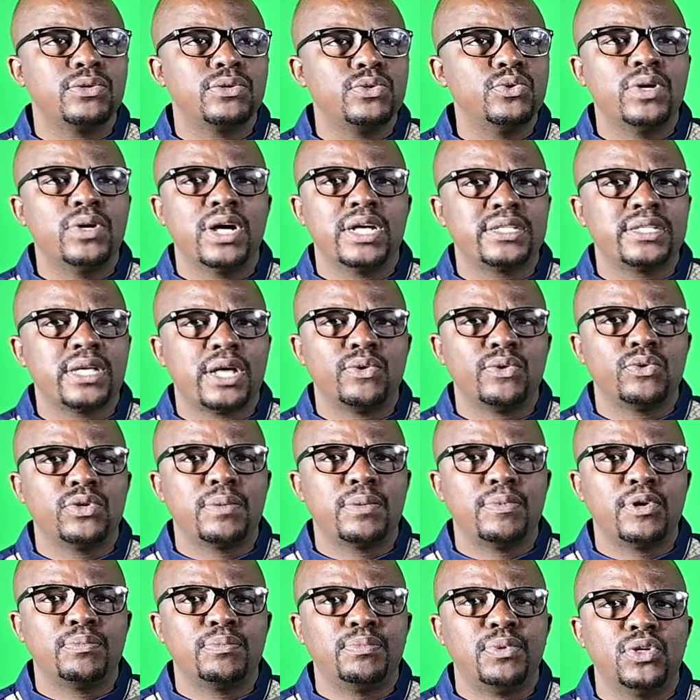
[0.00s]
you guys are not
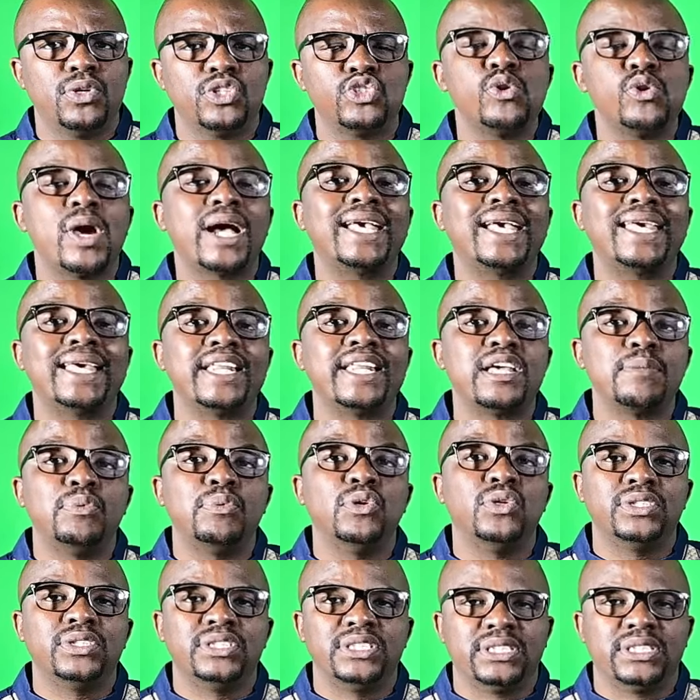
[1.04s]
about politics, you are career
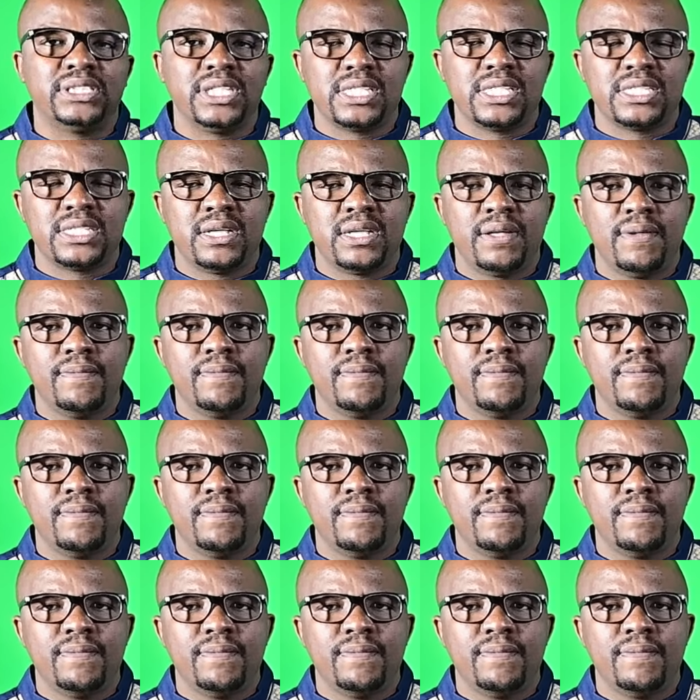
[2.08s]
politicians.